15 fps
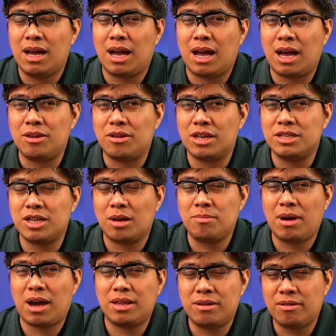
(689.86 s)
you can check out
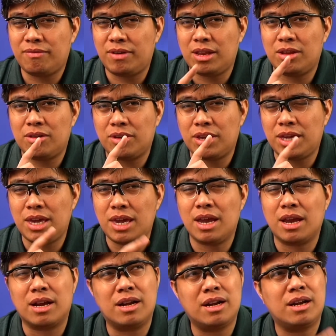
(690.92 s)
my other video
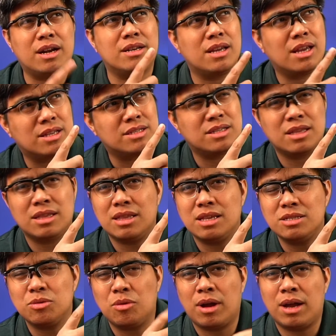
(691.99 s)
here. I think it's in
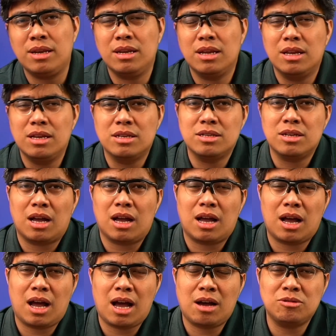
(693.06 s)
this one,
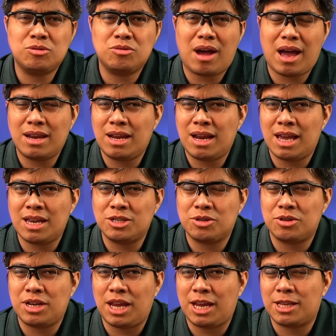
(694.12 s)
how to analyze
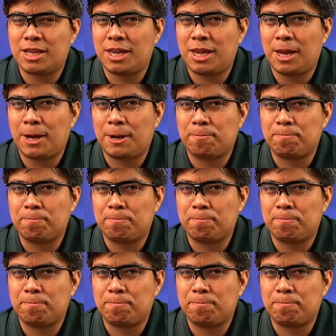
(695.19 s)
your data here.